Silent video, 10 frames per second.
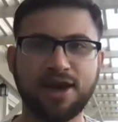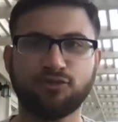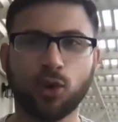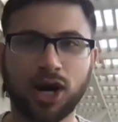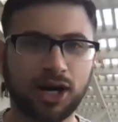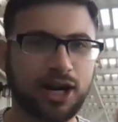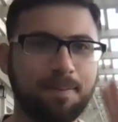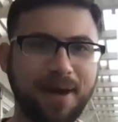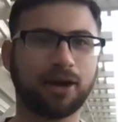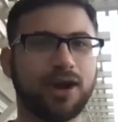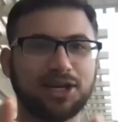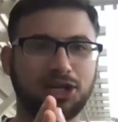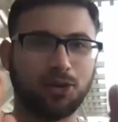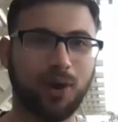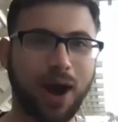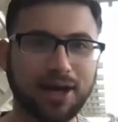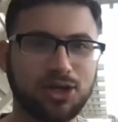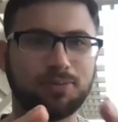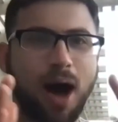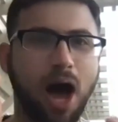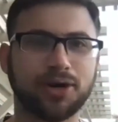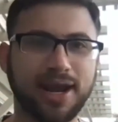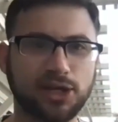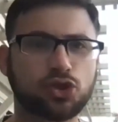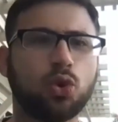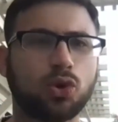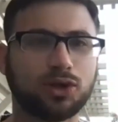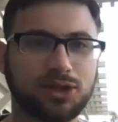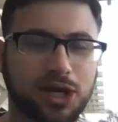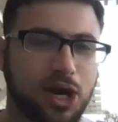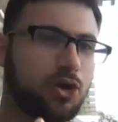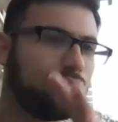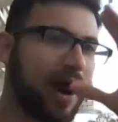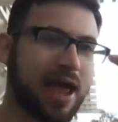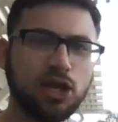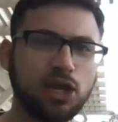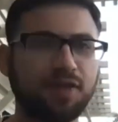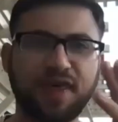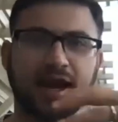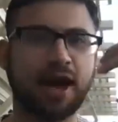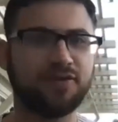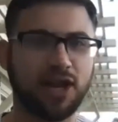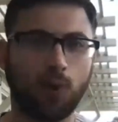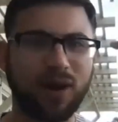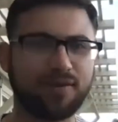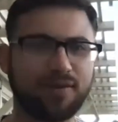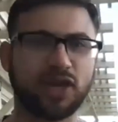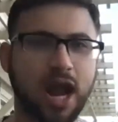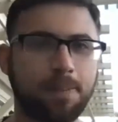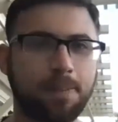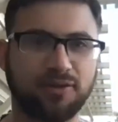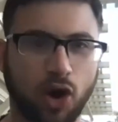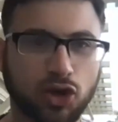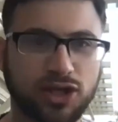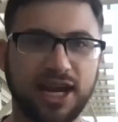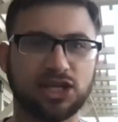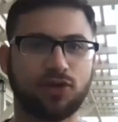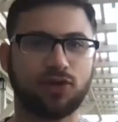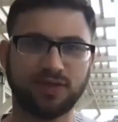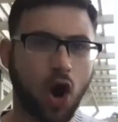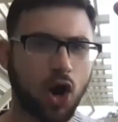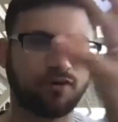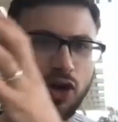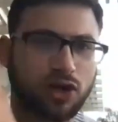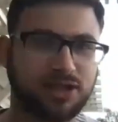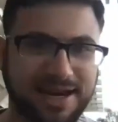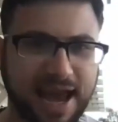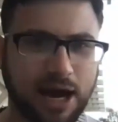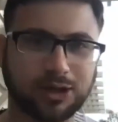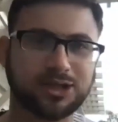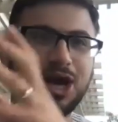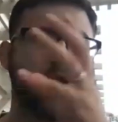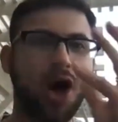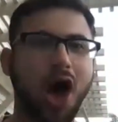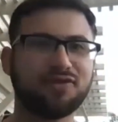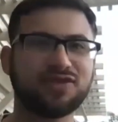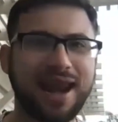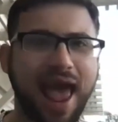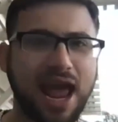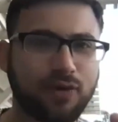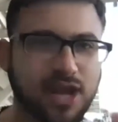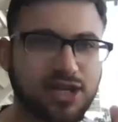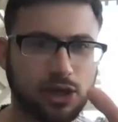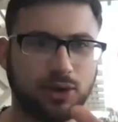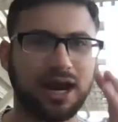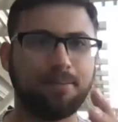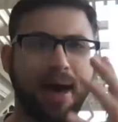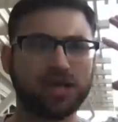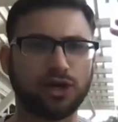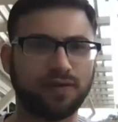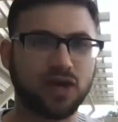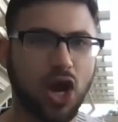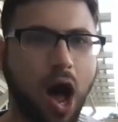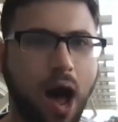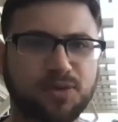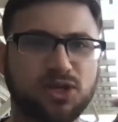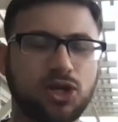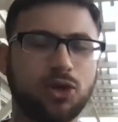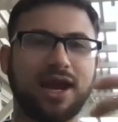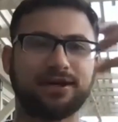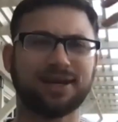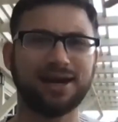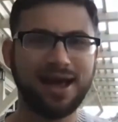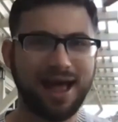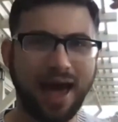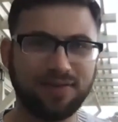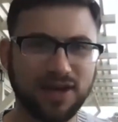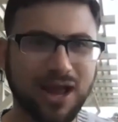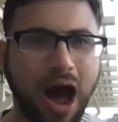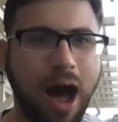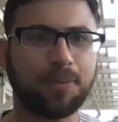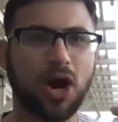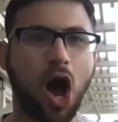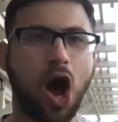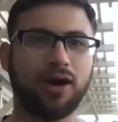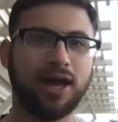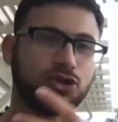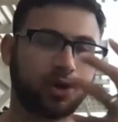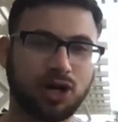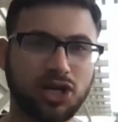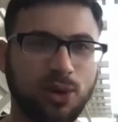if we're comparing to modern day schools, right, you can think of whatever the top university is, right, the Harvards and Yales of today, right? So you can imagine the top student at the top college or